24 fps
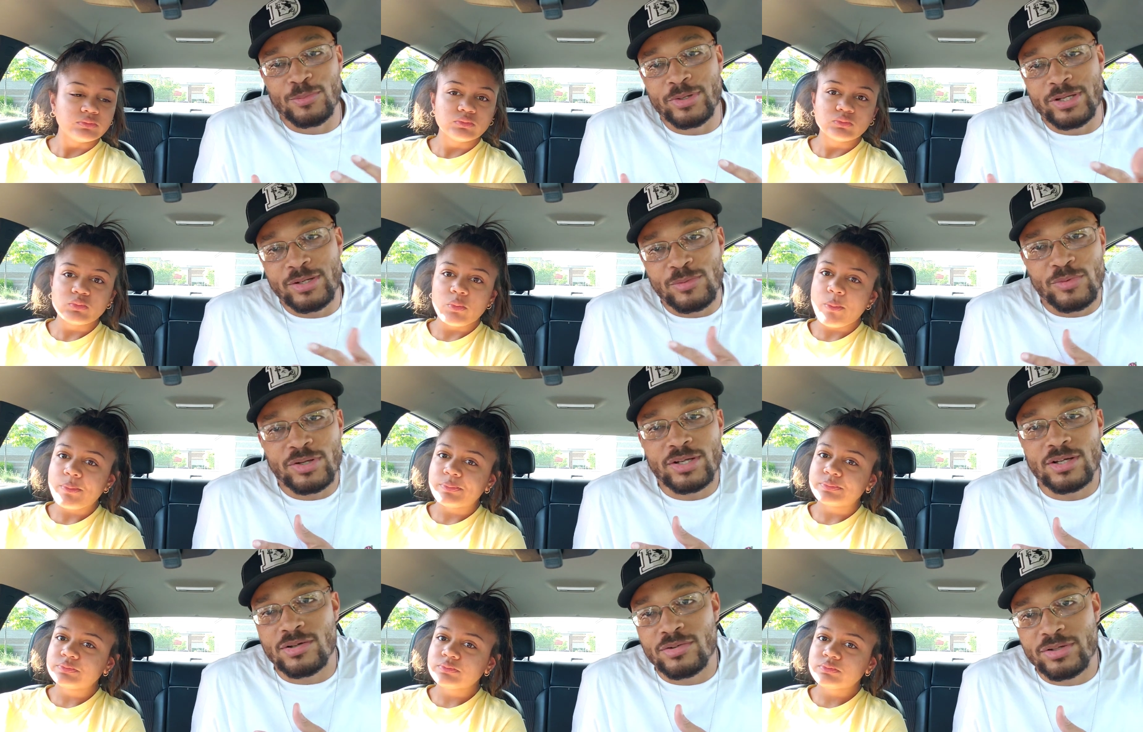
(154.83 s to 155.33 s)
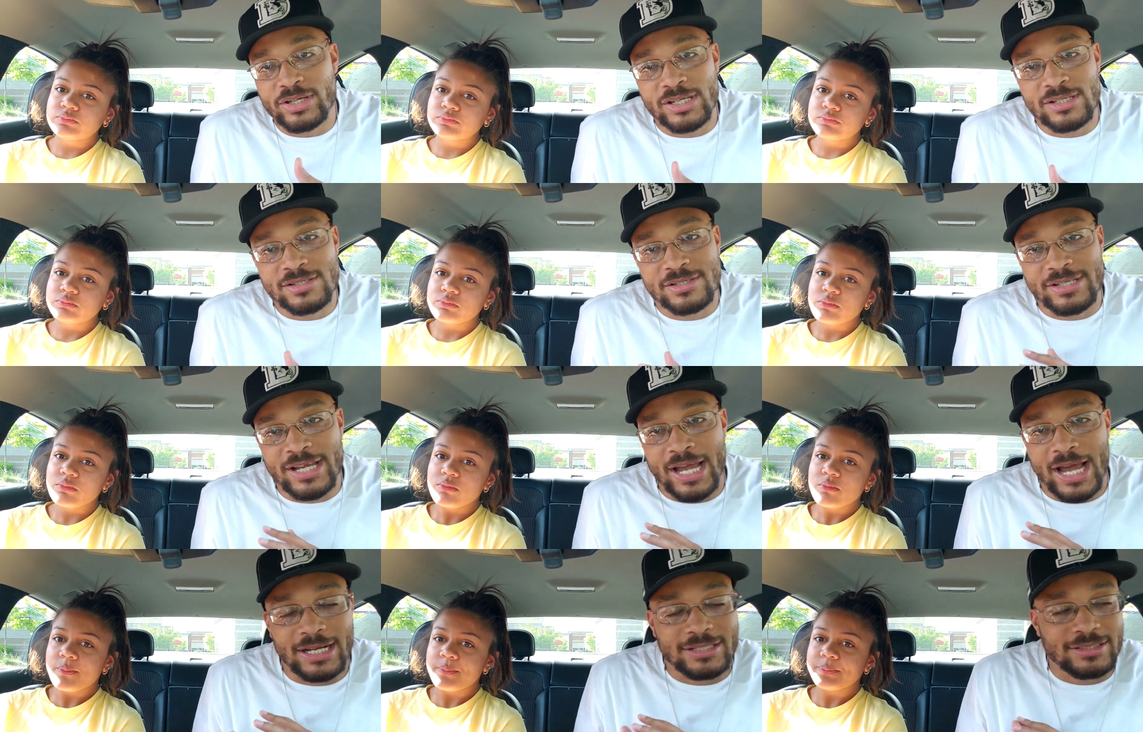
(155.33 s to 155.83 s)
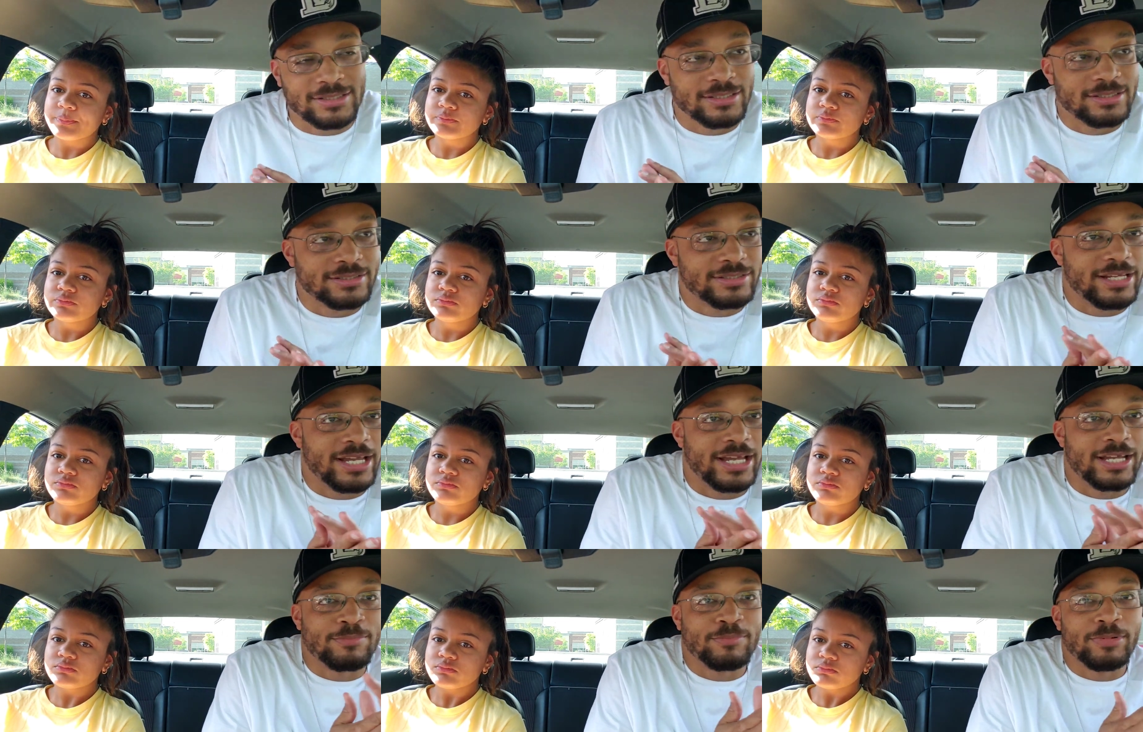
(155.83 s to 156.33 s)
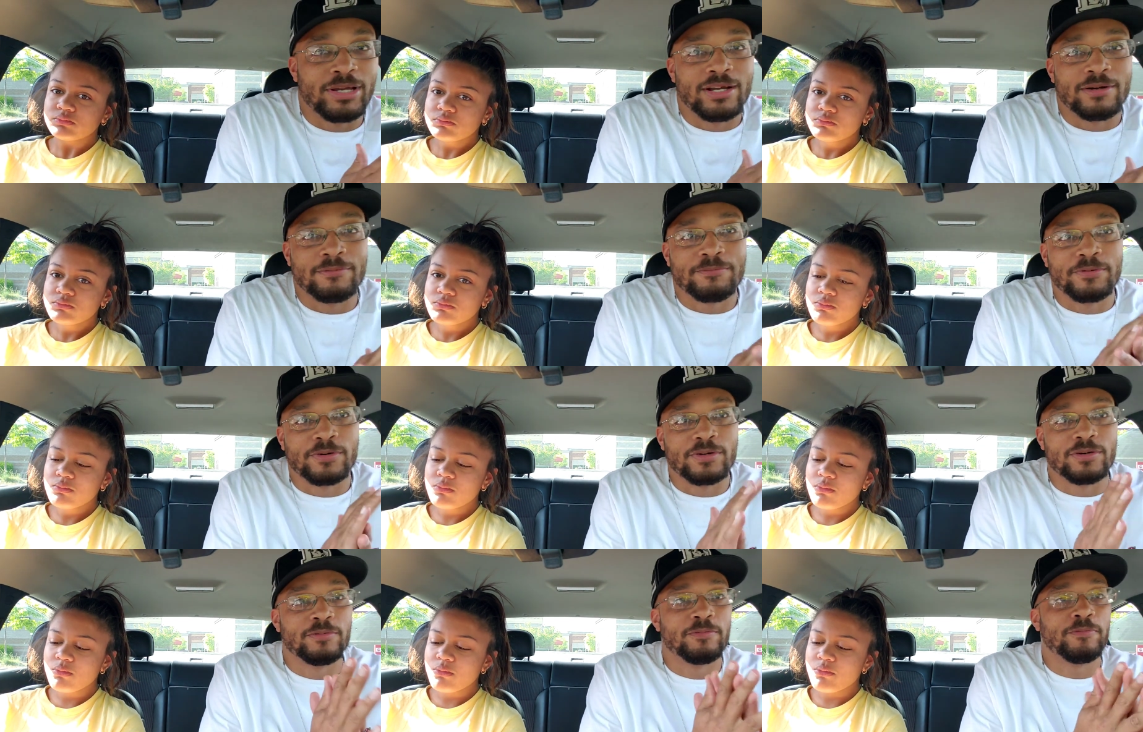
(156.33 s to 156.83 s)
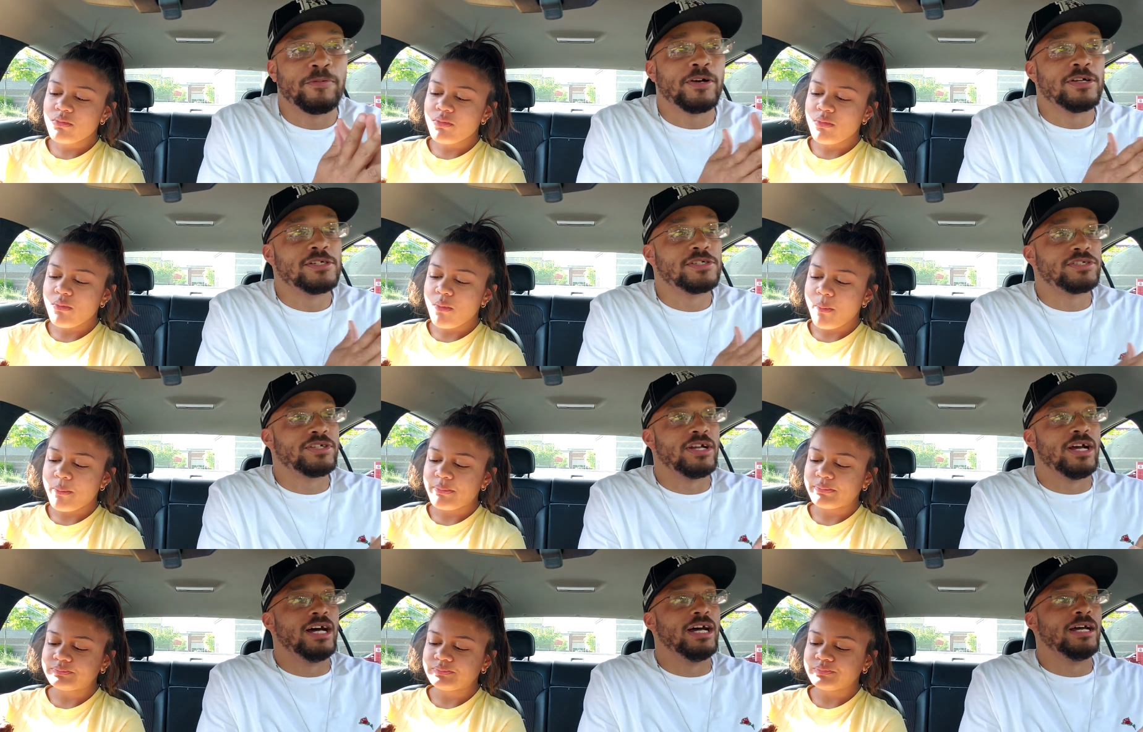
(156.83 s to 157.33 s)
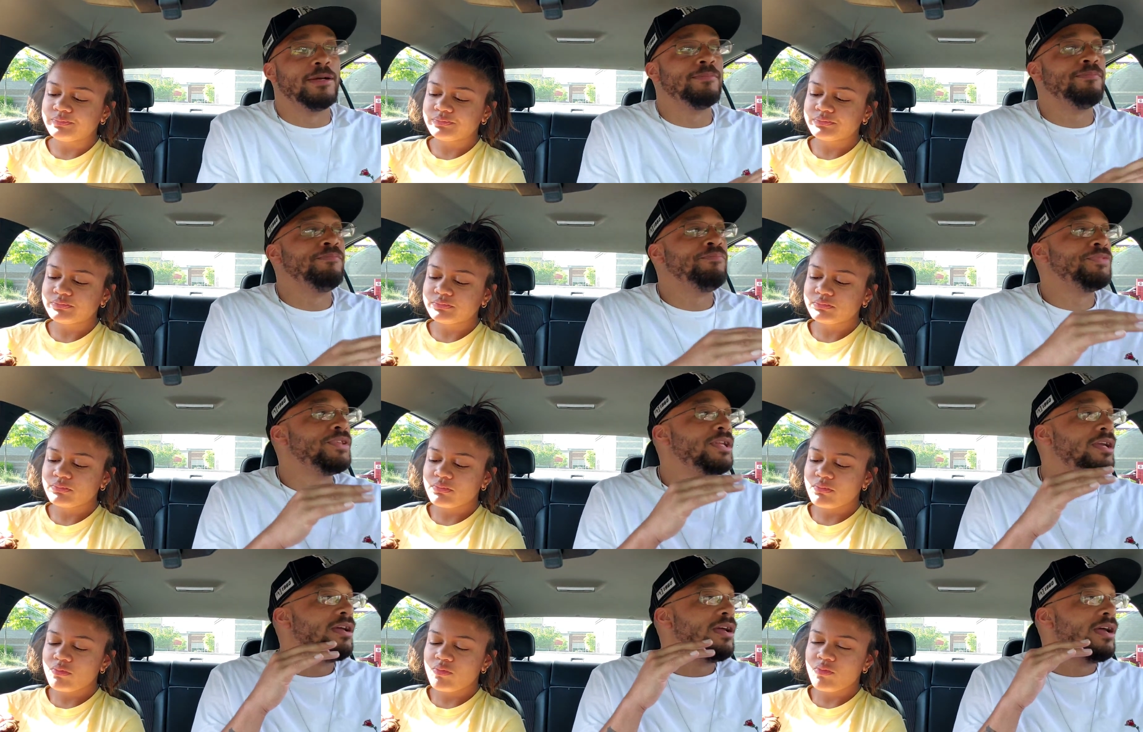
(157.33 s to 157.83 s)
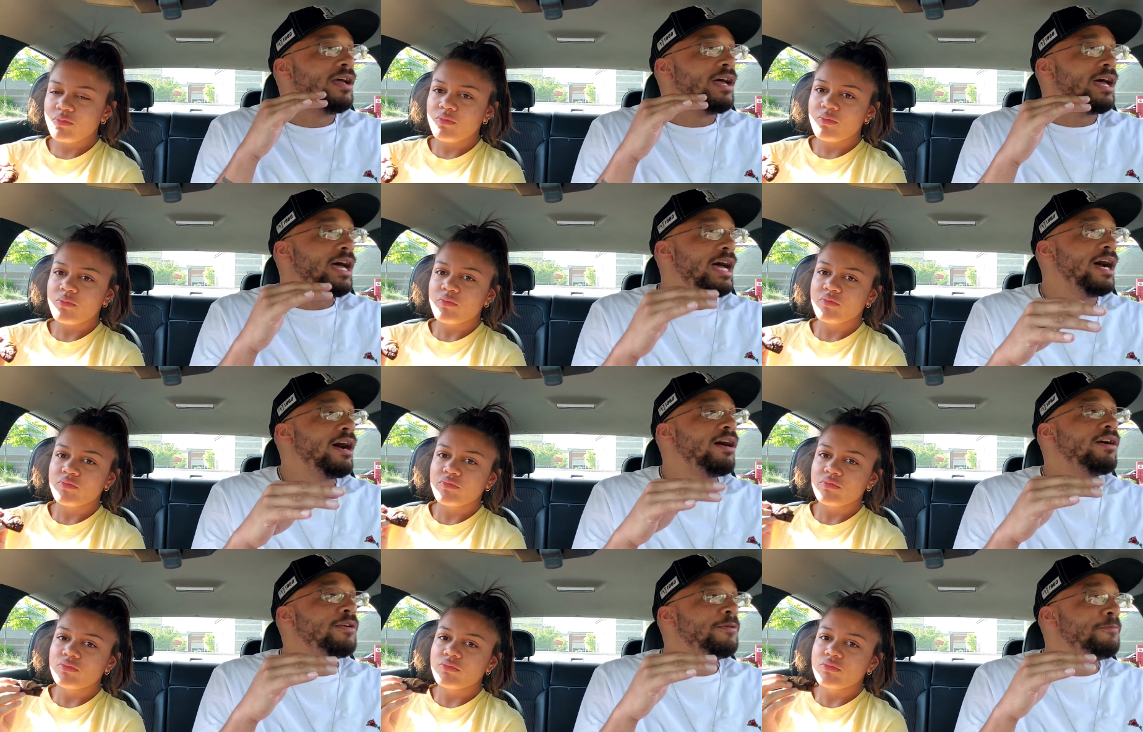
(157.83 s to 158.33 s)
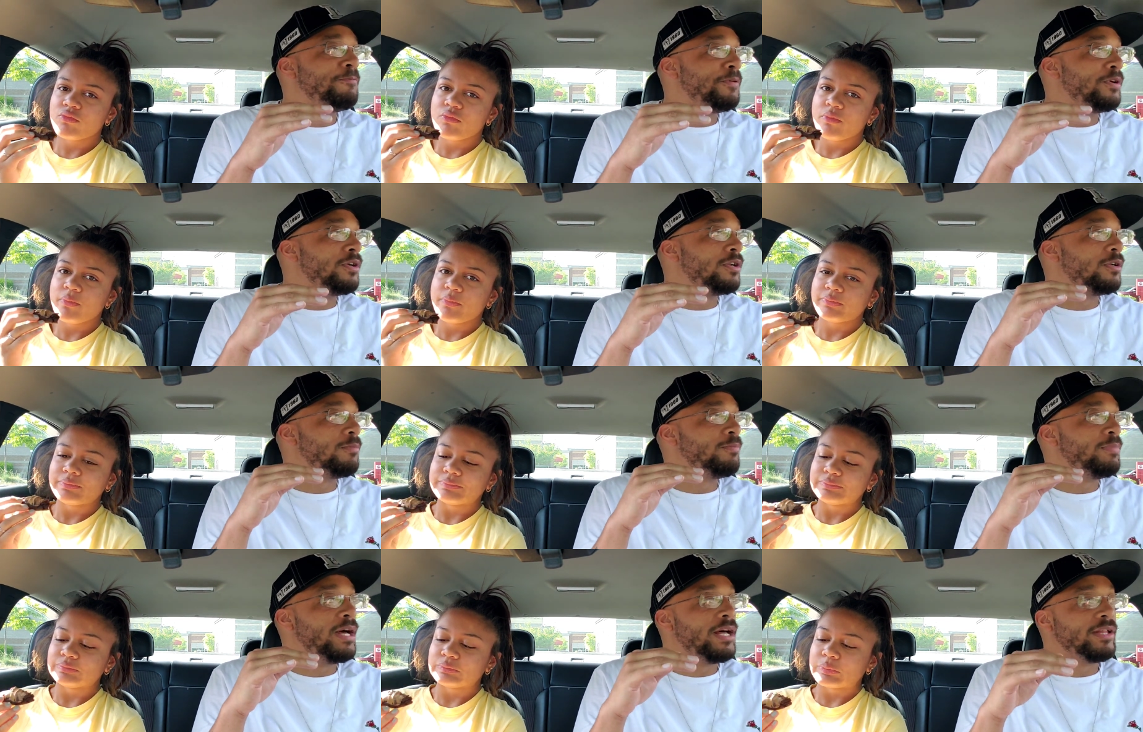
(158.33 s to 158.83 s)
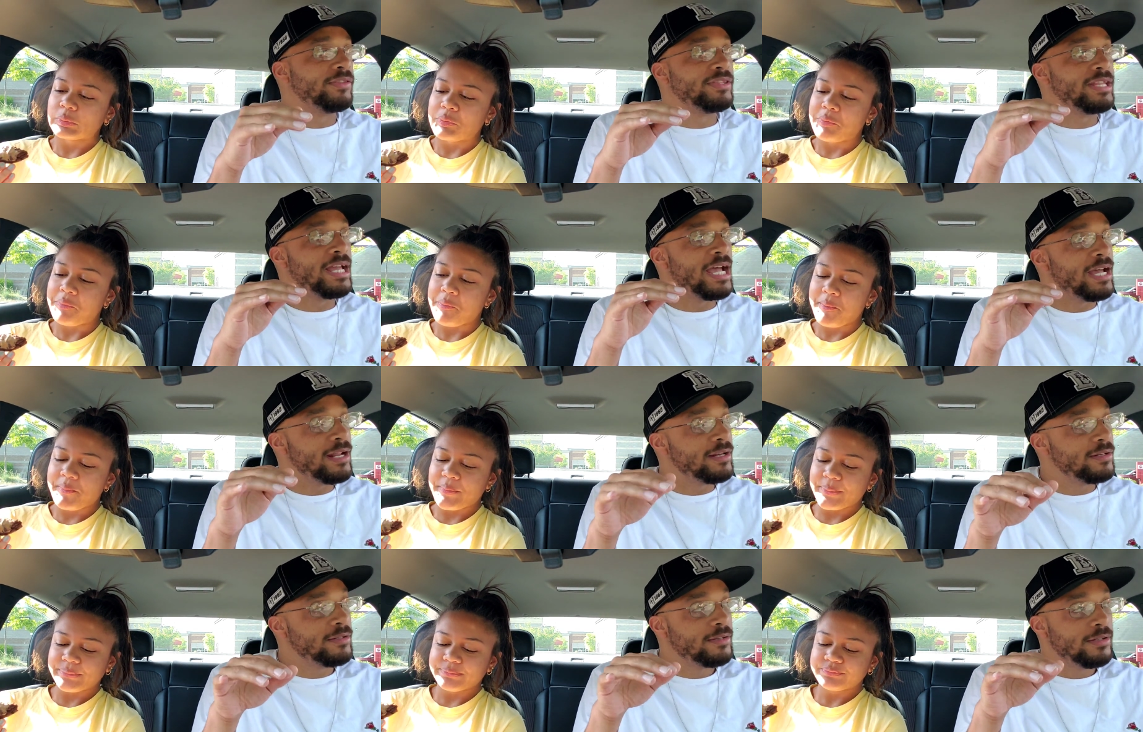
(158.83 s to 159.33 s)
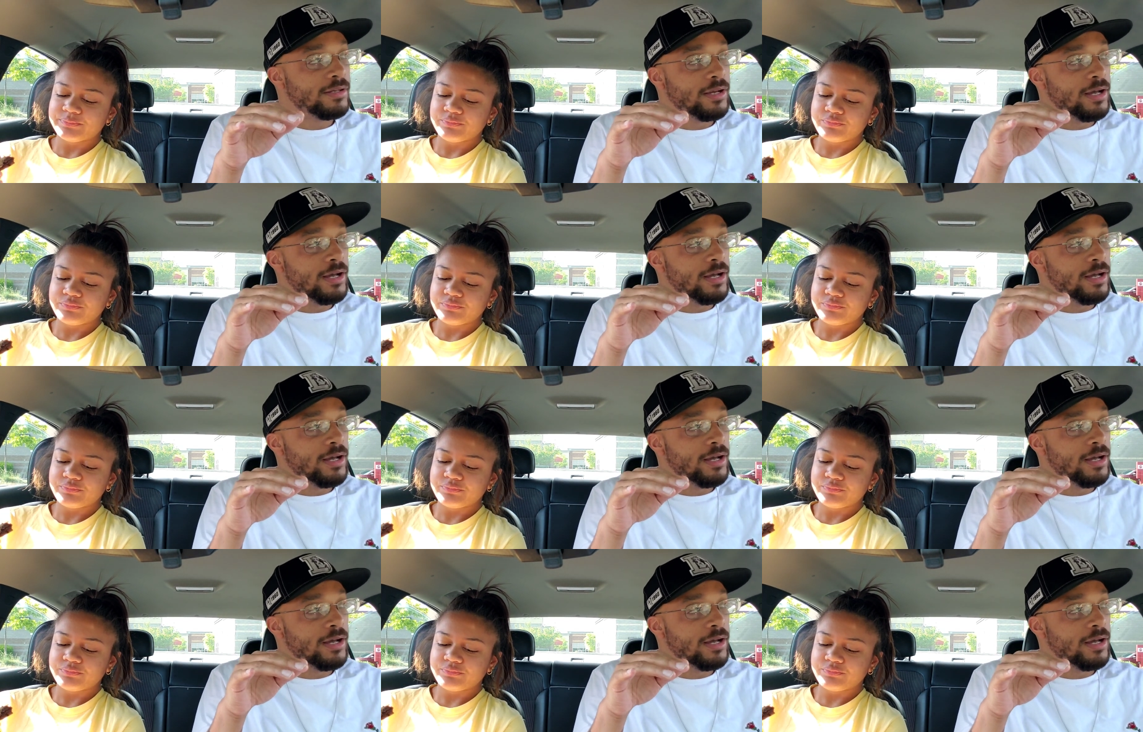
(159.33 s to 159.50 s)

Speaker 1: we're going to get Zach's intake, man, for the first time. How are you feeling about that